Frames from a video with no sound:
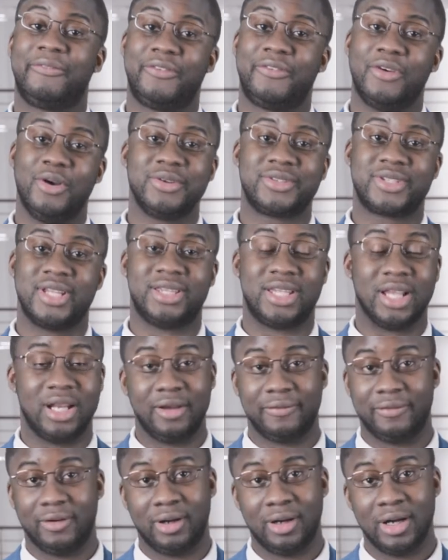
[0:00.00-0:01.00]
fails to
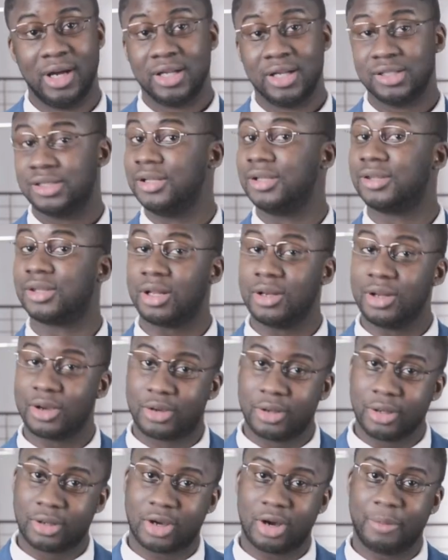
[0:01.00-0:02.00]
deliver, then the dollar
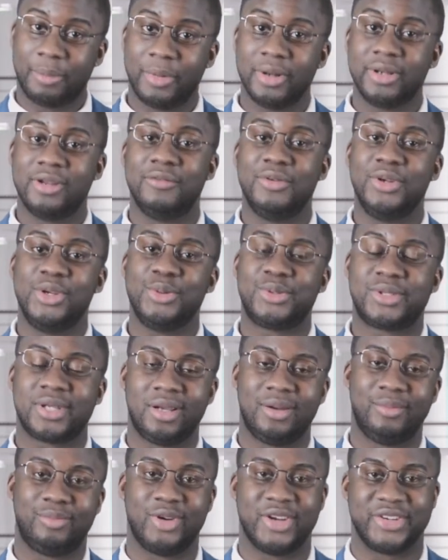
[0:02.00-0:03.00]
could come under renewed
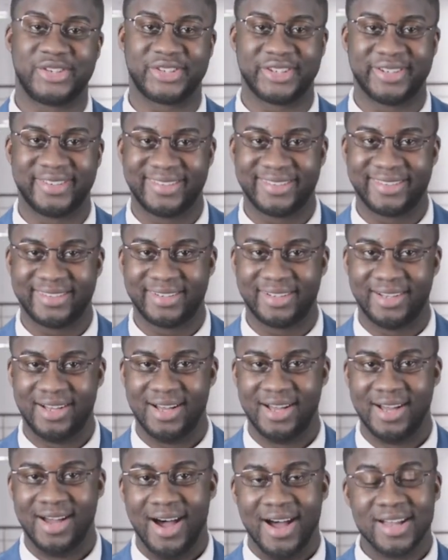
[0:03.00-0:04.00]
selling pressure.
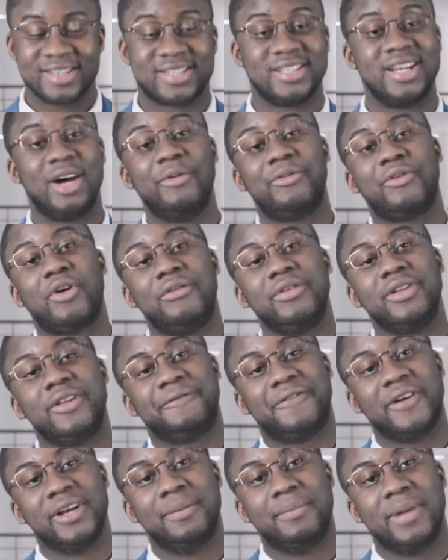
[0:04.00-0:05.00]
So now we've covered the
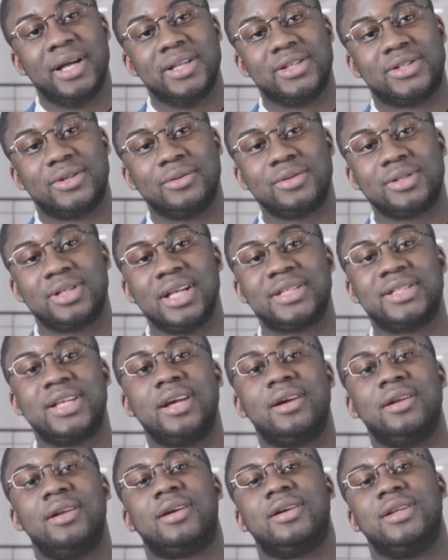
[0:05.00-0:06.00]
fundamentals, let's
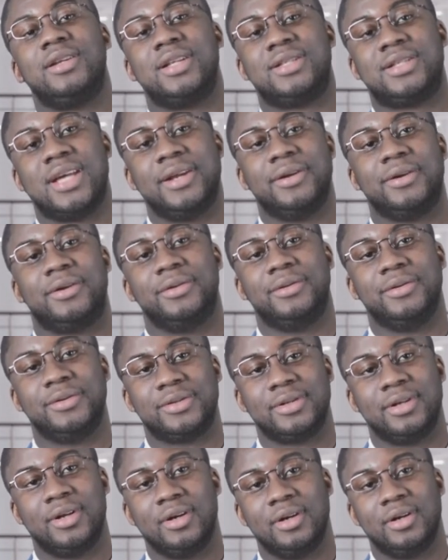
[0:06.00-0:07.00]
take a look at the technicals
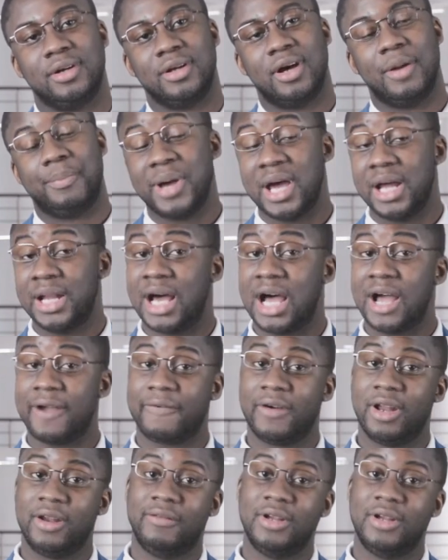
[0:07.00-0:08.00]
a pair that I
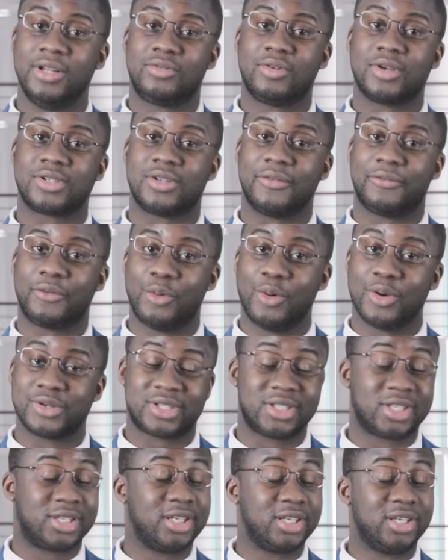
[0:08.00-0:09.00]
find of interest, of course,
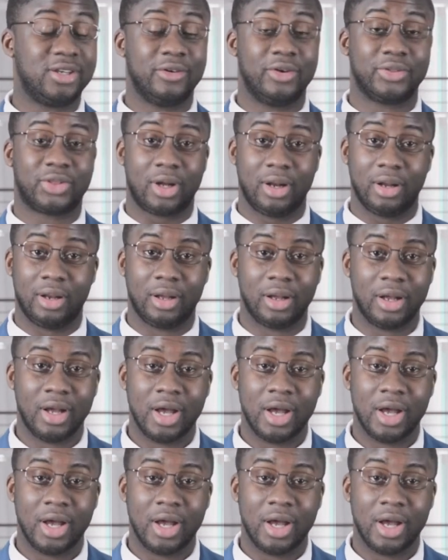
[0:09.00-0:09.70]
is the euro dollar.